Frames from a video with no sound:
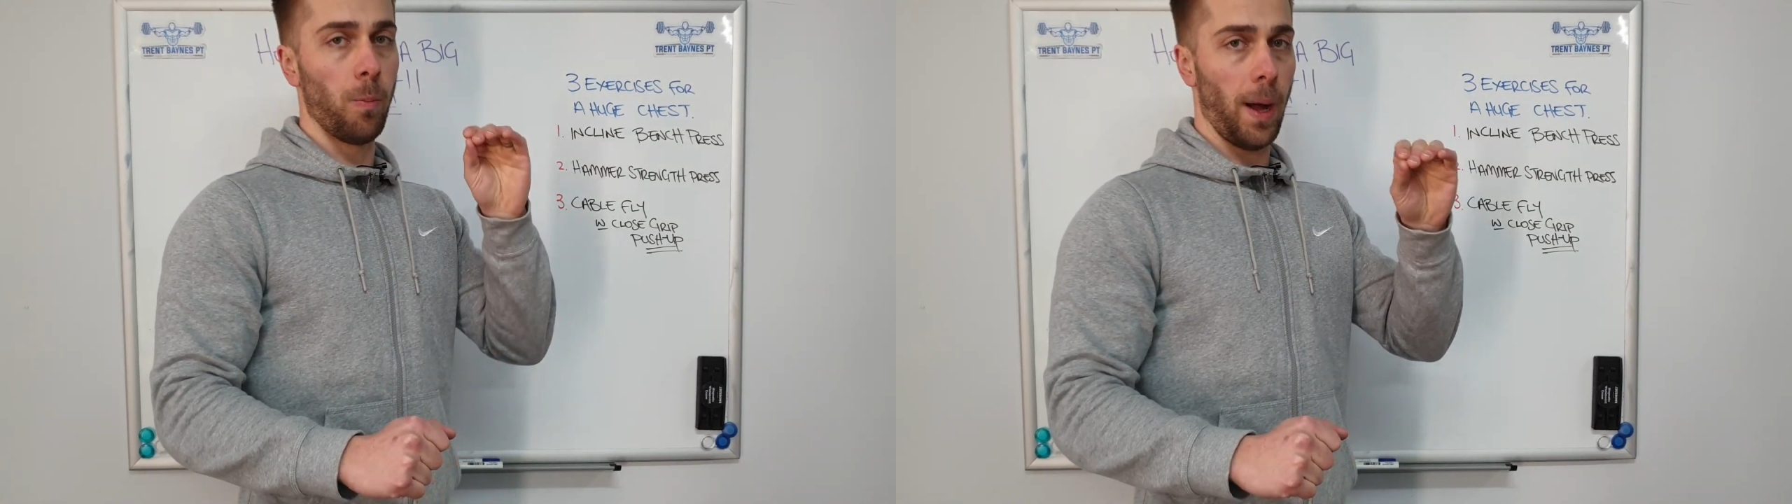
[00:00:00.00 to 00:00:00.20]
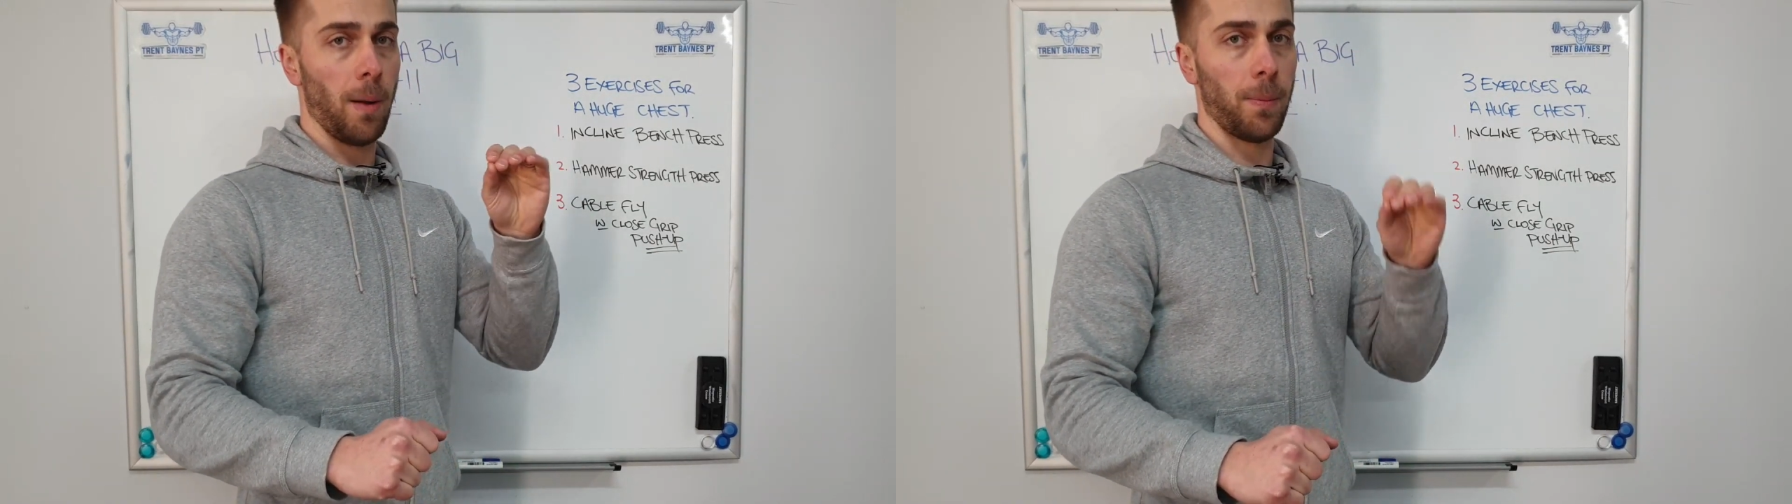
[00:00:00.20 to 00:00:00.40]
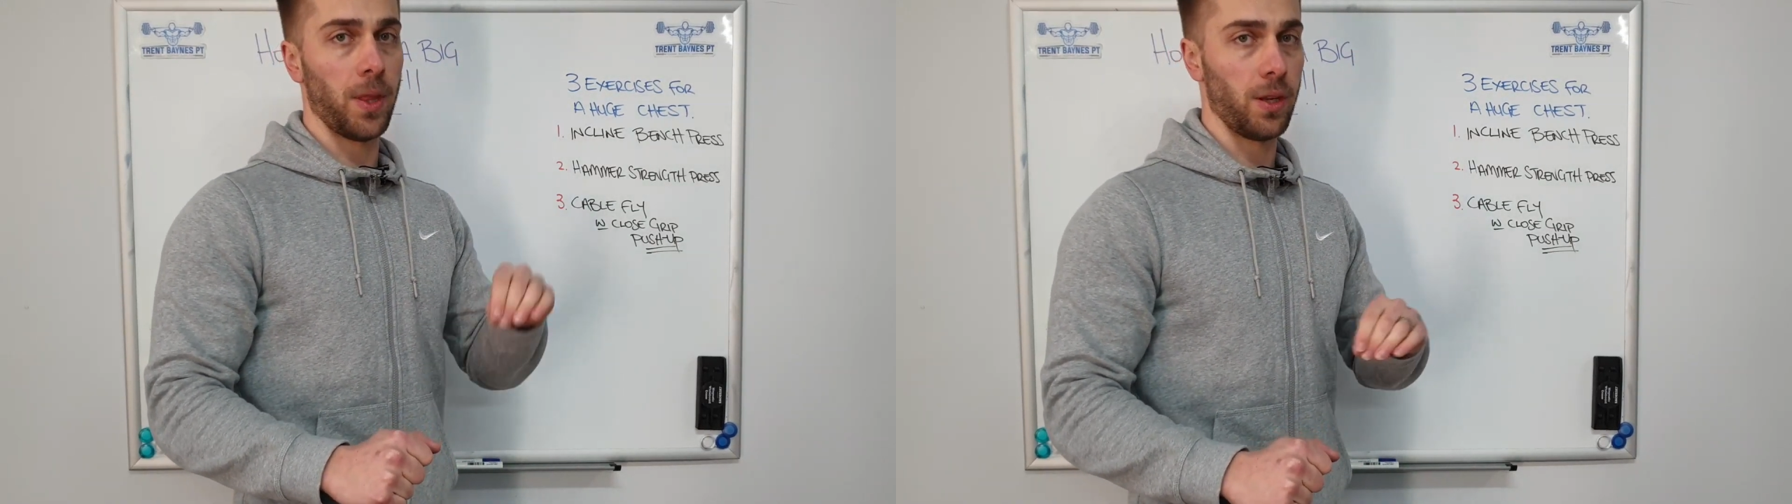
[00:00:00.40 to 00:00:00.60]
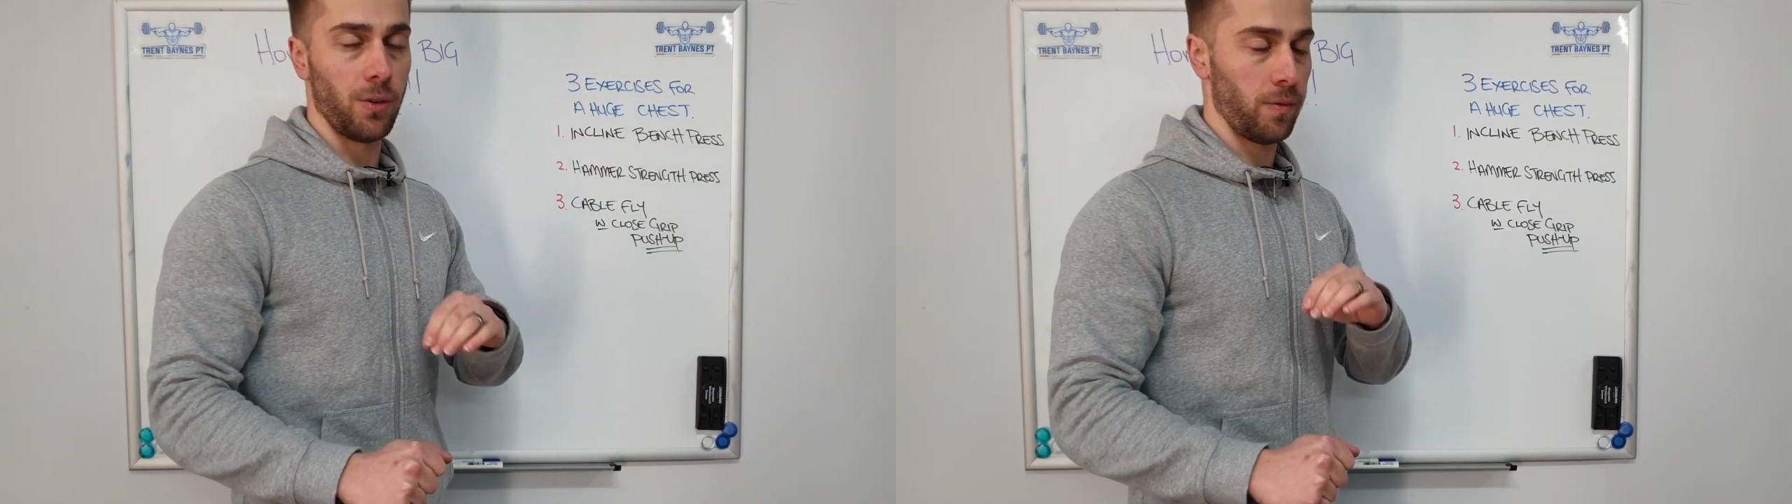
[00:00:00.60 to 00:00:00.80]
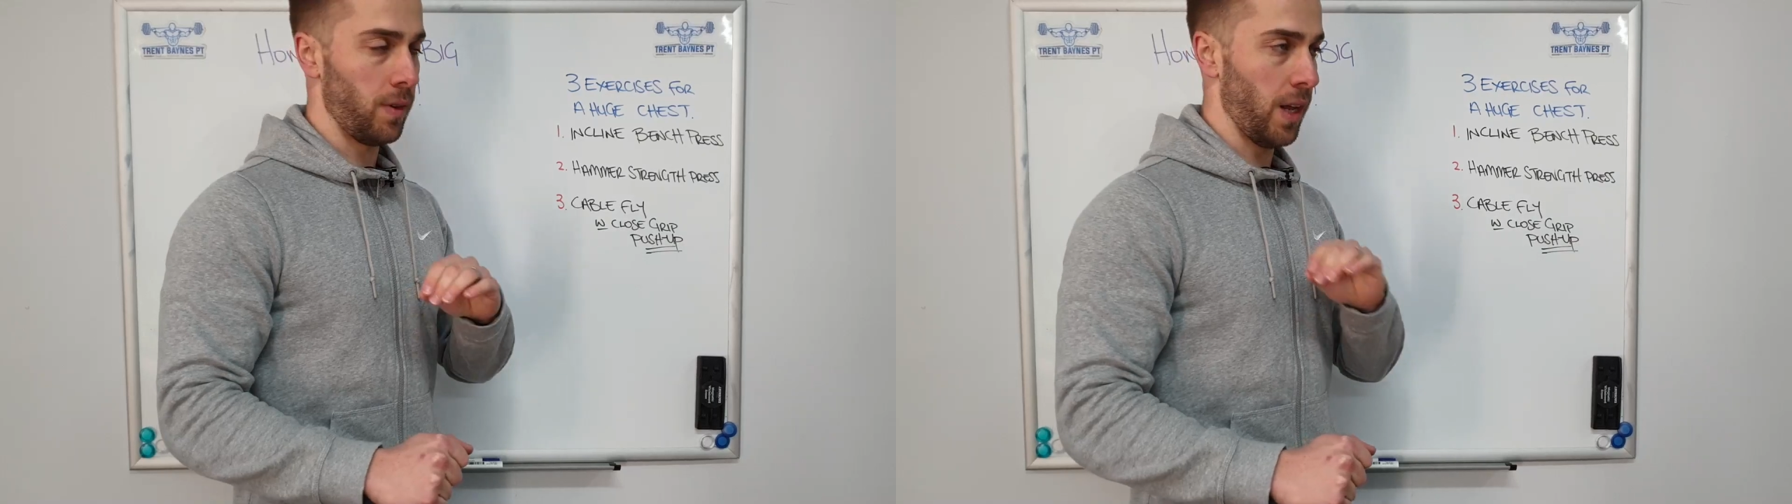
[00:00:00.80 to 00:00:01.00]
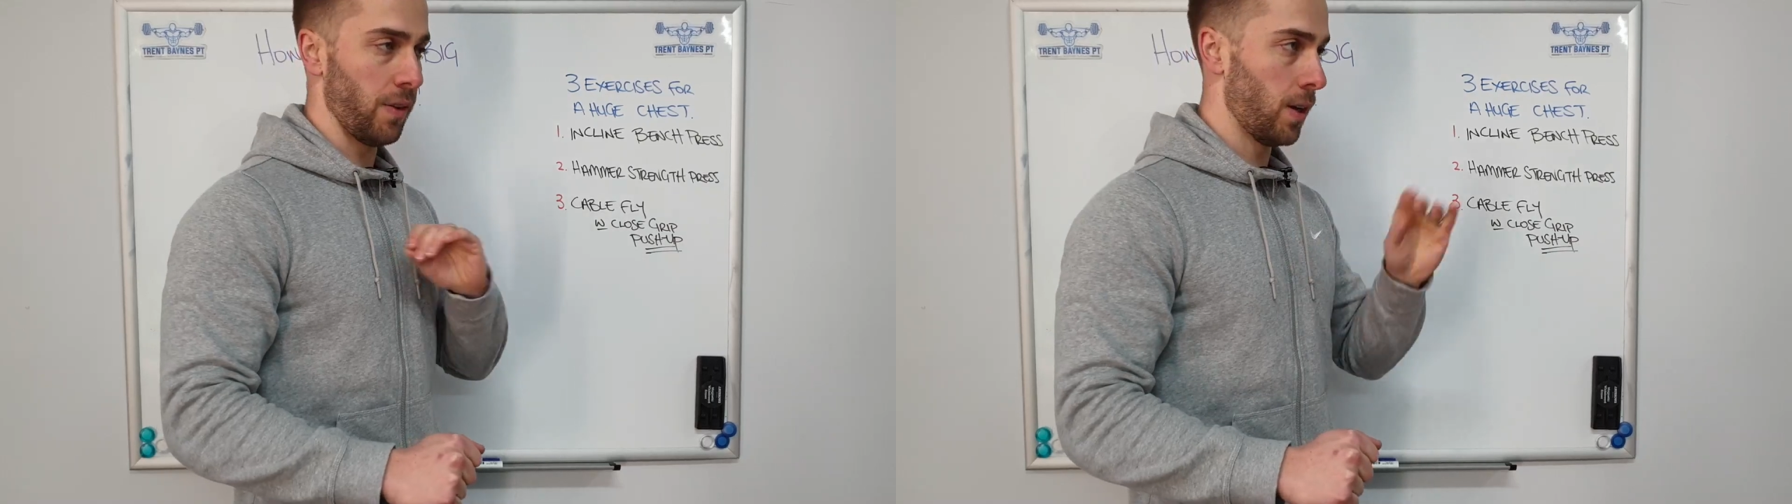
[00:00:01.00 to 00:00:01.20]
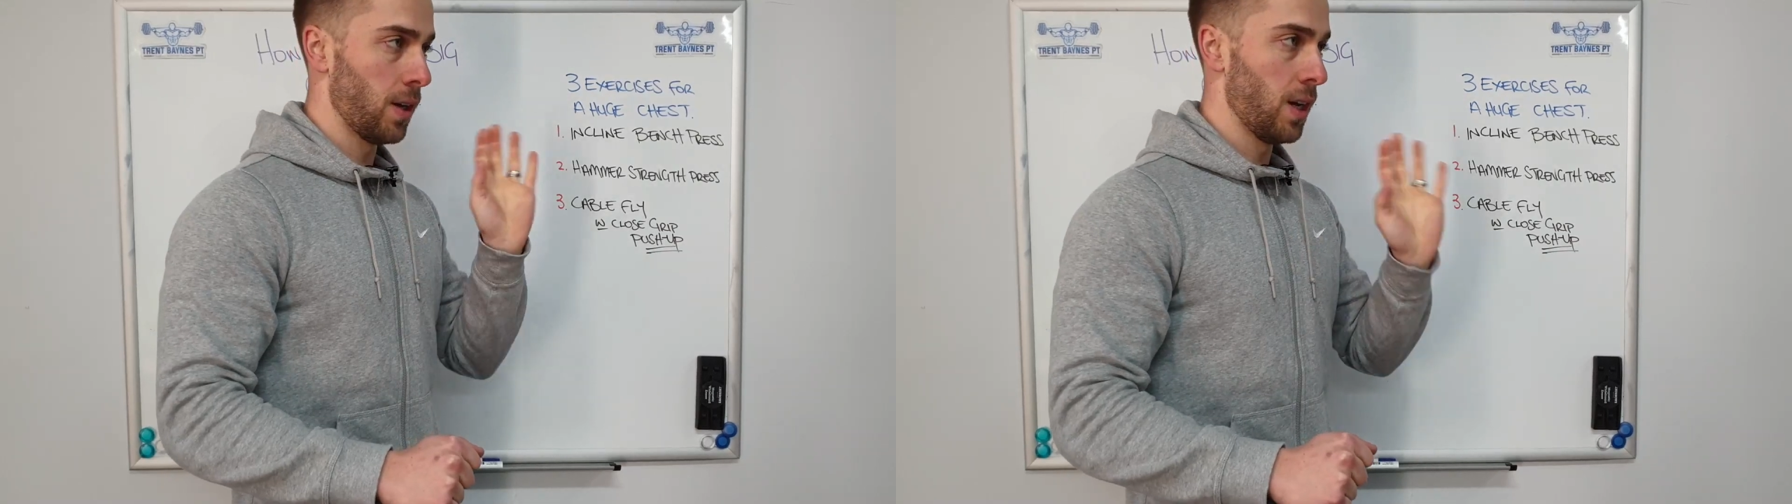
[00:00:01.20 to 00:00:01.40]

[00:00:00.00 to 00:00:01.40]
pump that you've never